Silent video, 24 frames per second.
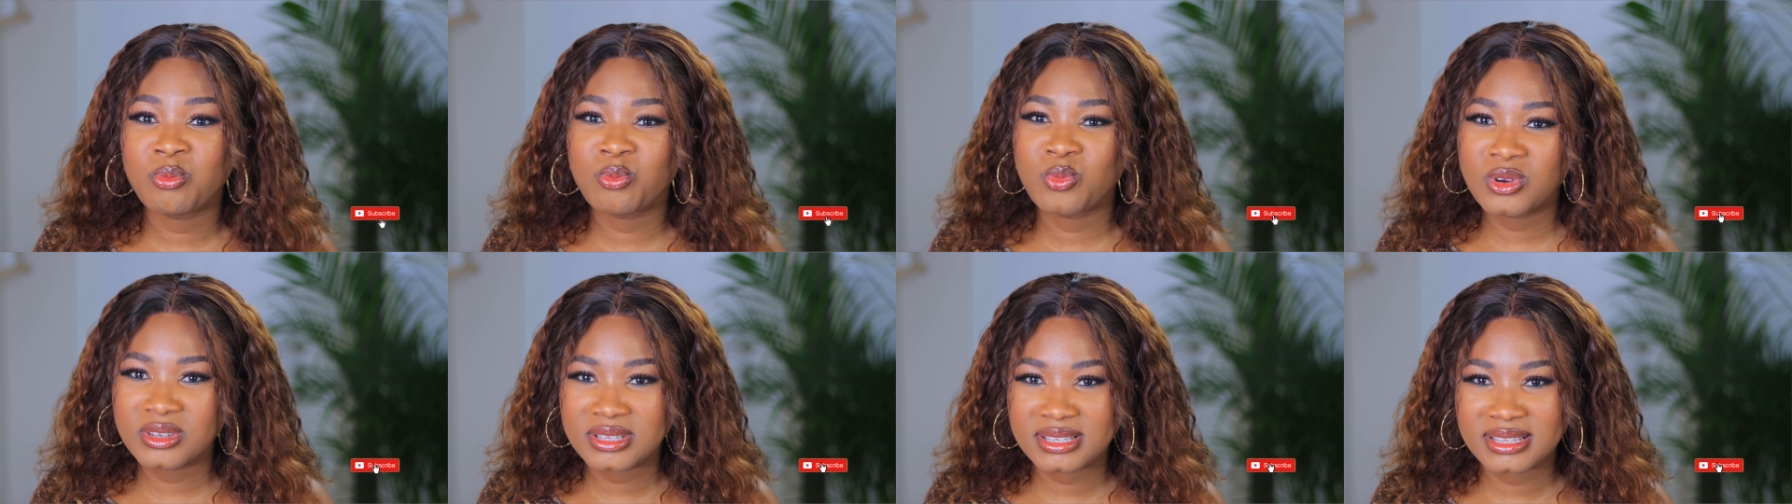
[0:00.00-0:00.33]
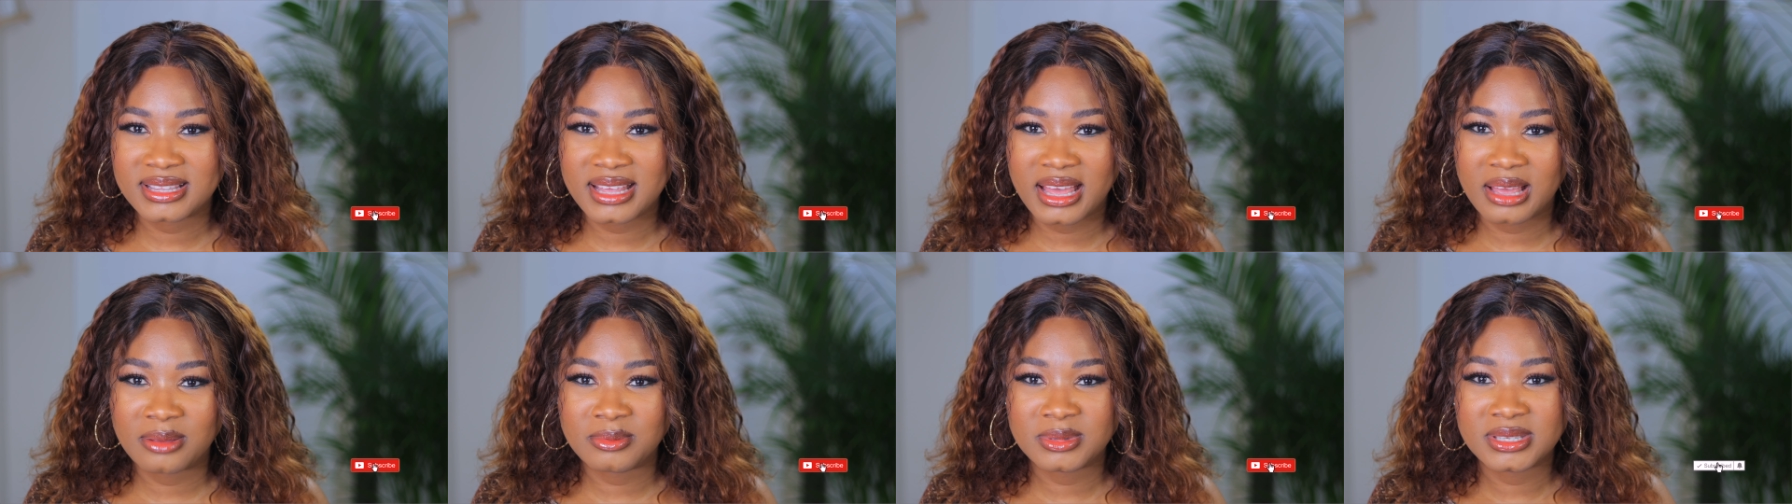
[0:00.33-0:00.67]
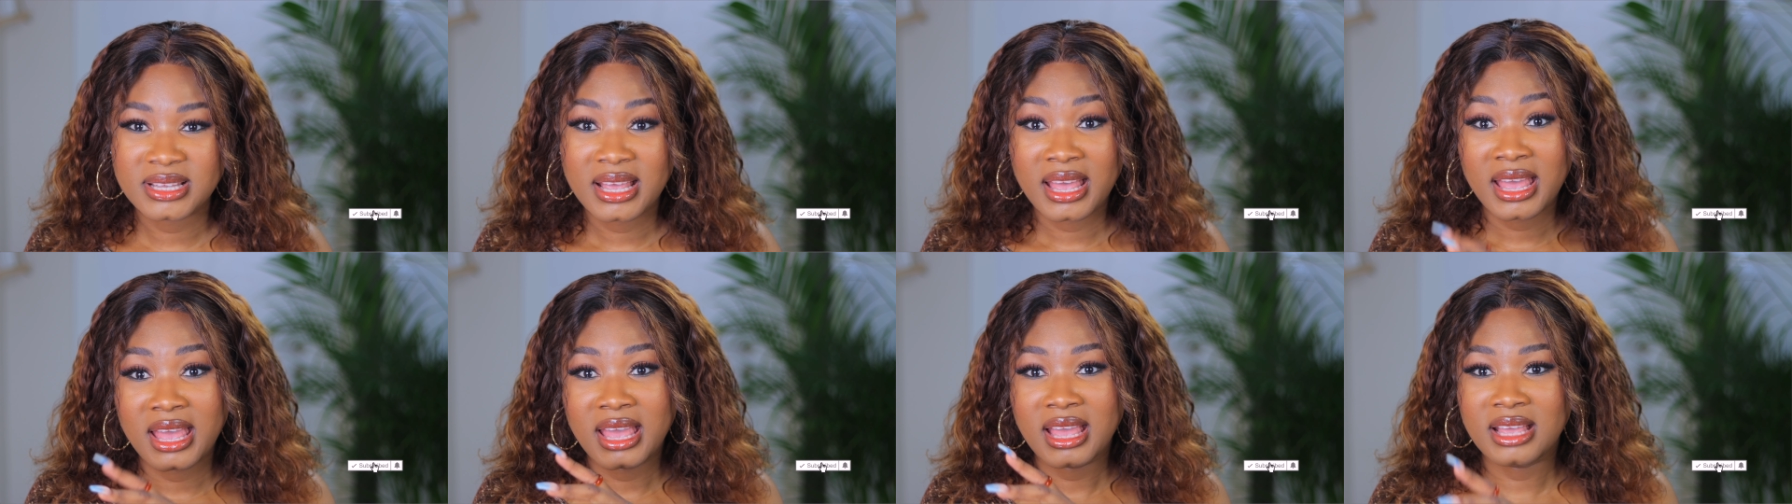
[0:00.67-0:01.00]
most times
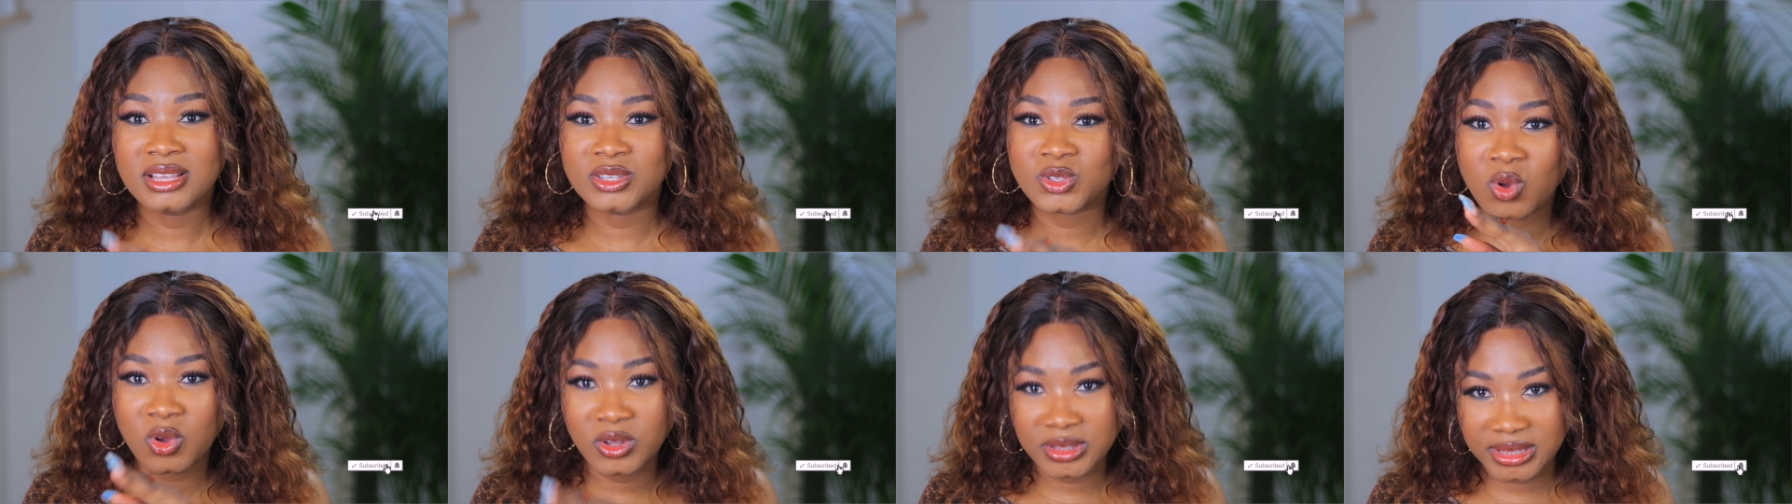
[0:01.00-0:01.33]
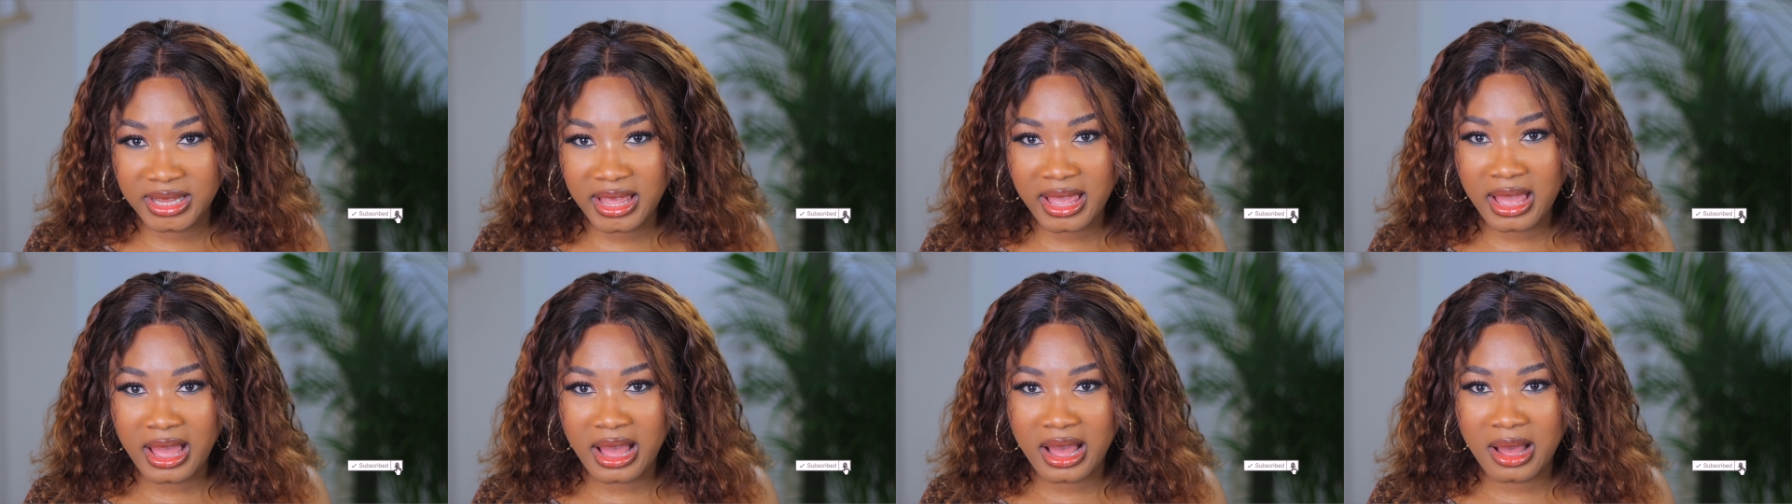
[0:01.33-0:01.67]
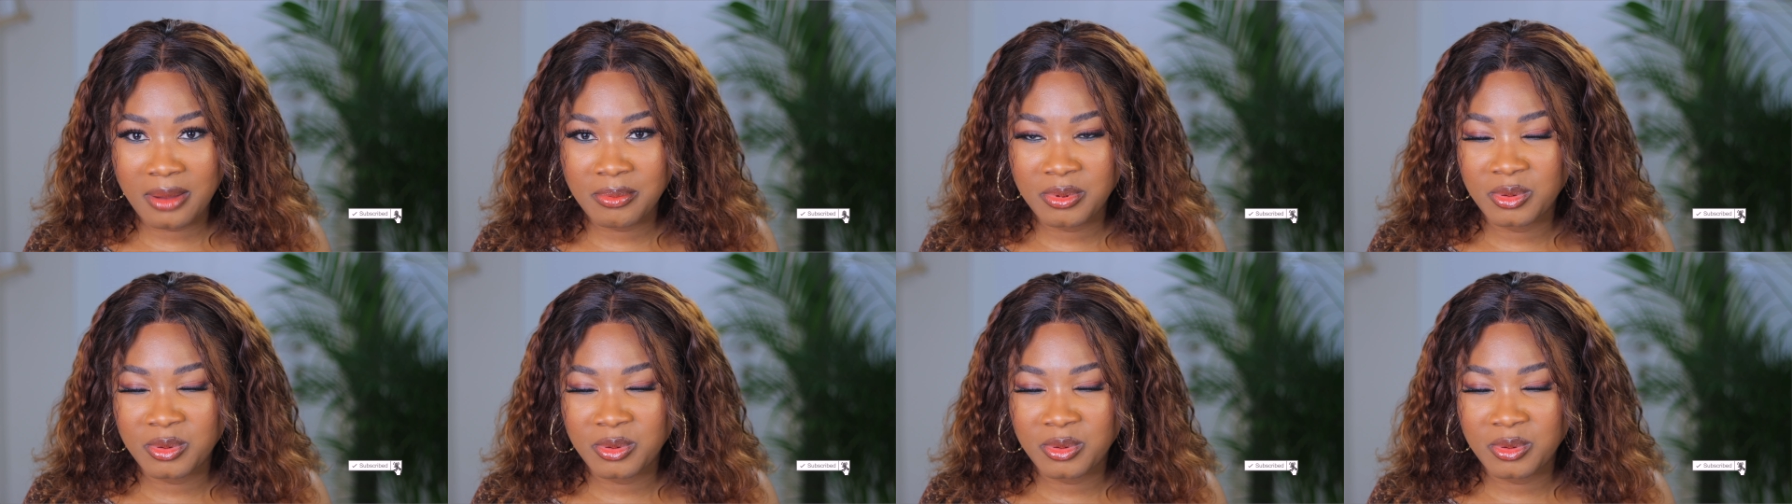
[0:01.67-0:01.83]
it's on the app,